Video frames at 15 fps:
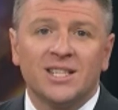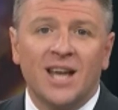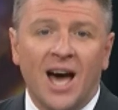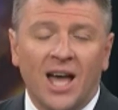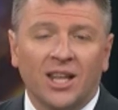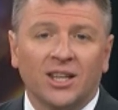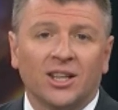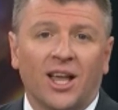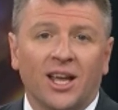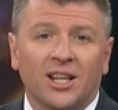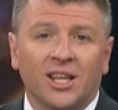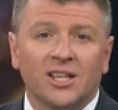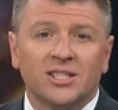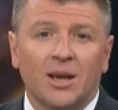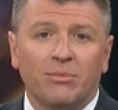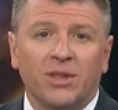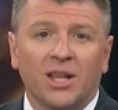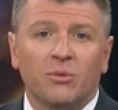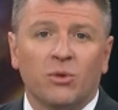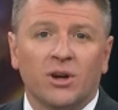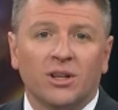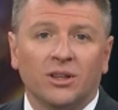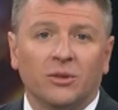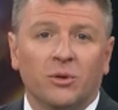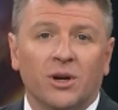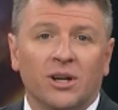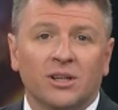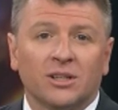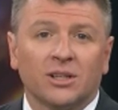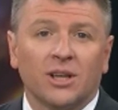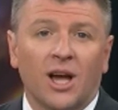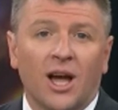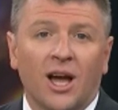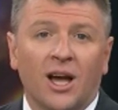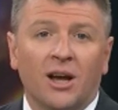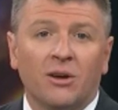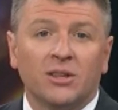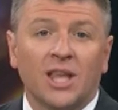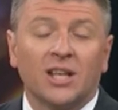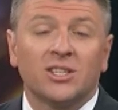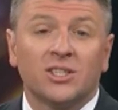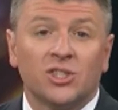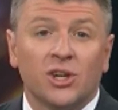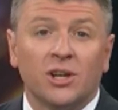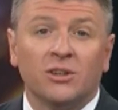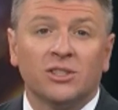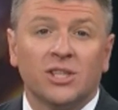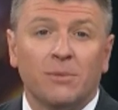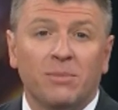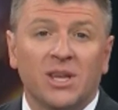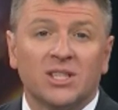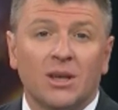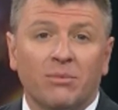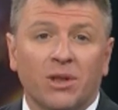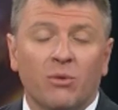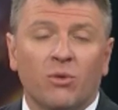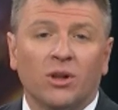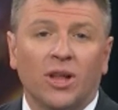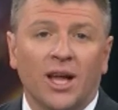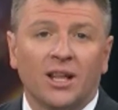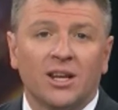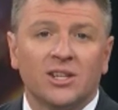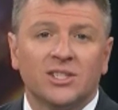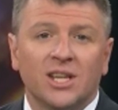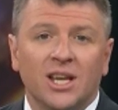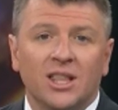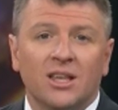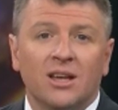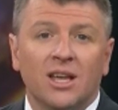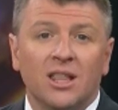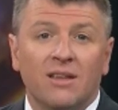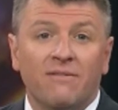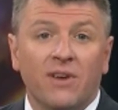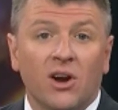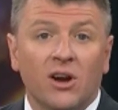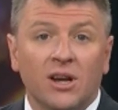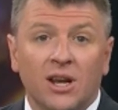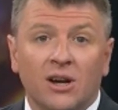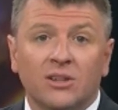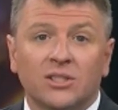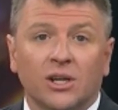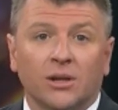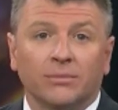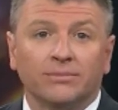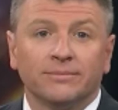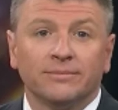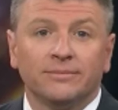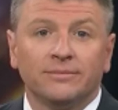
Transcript: That's not likely something we're, we're uh, that shouldn't be something we're likely to see in the in the very near term.